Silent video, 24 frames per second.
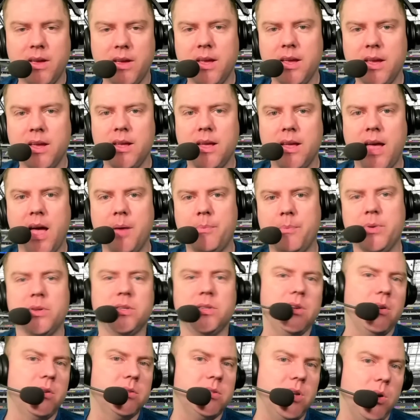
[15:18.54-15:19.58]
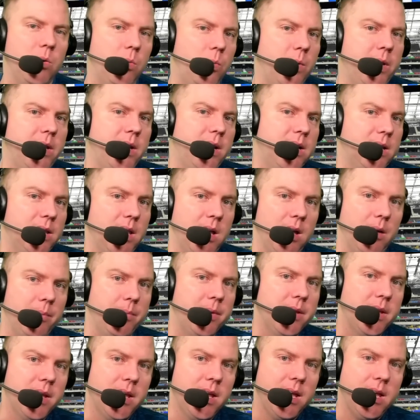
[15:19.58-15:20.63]
episodes a week club?
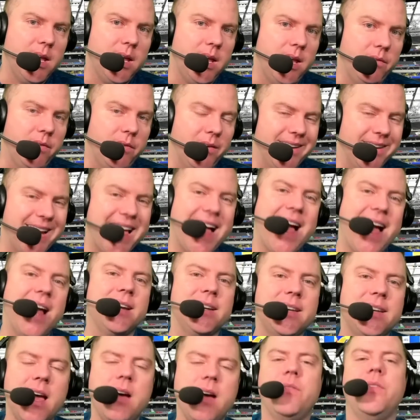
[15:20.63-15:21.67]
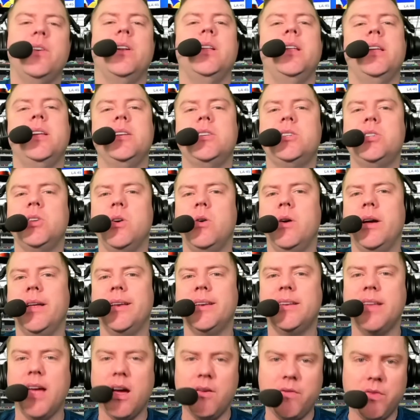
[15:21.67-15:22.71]
If you're not, definitely join,
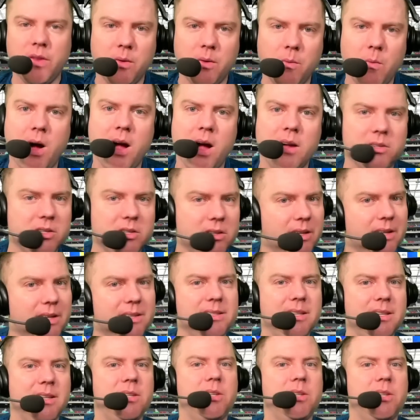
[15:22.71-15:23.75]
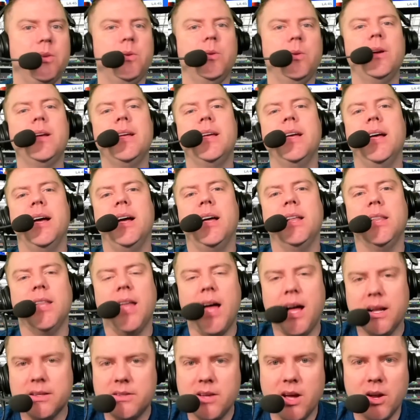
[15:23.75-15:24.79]
definitely watch or listen to a
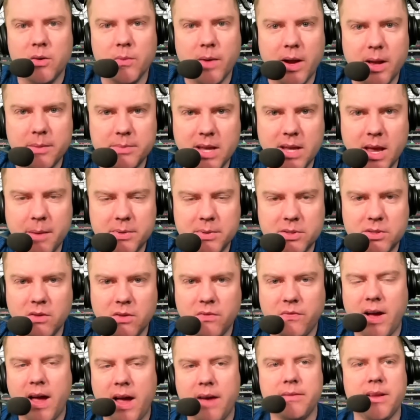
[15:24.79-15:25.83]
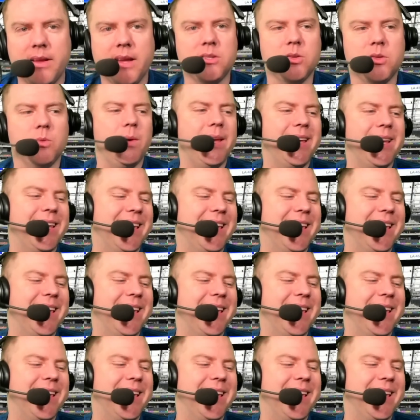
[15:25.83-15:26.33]
Locked On Rams episode 5 days a week.